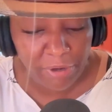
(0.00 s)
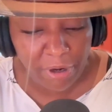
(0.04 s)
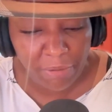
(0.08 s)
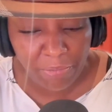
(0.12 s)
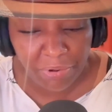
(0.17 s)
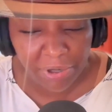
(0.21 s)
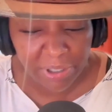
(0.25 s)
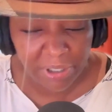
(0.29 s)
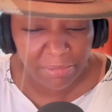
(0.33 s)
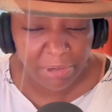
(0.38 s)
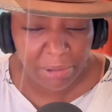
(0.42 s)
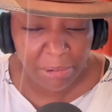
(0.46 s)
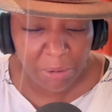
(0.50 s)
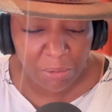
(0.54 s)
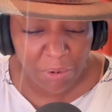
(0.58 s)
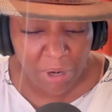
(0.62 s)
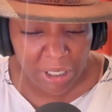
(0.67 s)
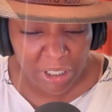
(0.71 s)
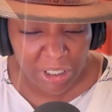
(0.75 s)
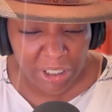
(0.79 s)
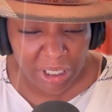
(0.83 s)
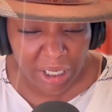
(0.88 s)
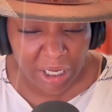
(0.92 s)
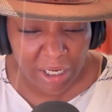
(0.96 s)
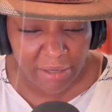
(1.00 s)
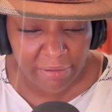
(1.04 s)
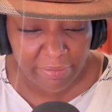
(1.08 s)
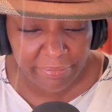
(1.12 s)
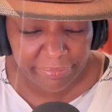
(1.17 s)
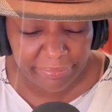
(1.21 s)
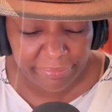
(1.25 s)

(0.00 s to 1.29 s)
Your brother made me watch that.